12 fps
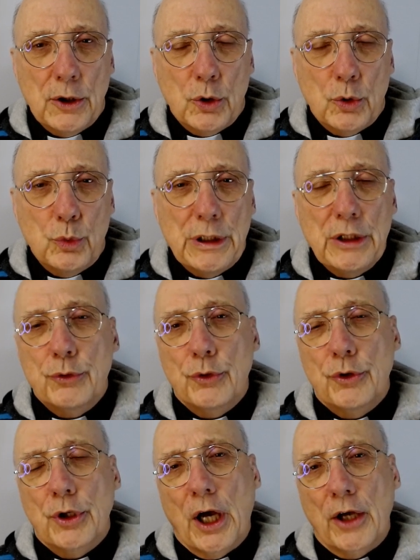read through the
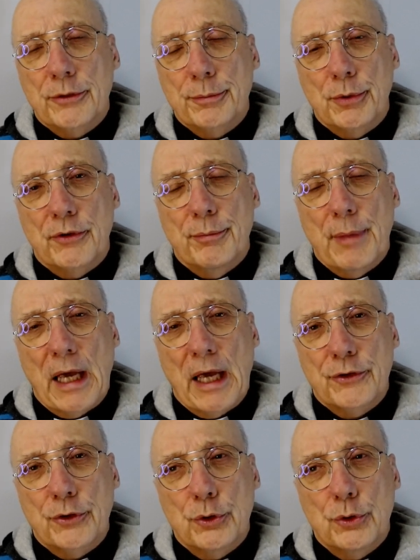Gospel of
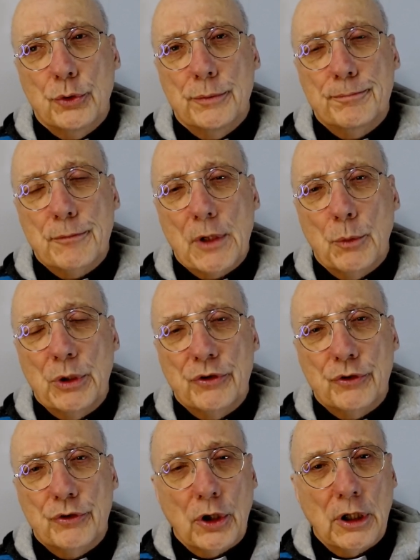Matthew, which
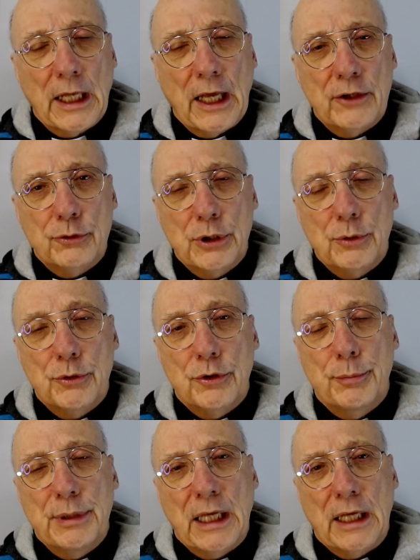started last week with the
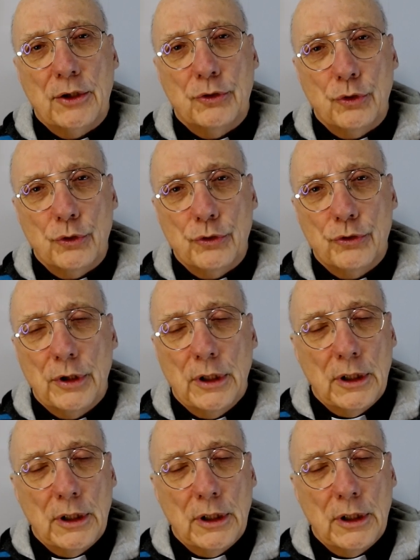Beatitudes.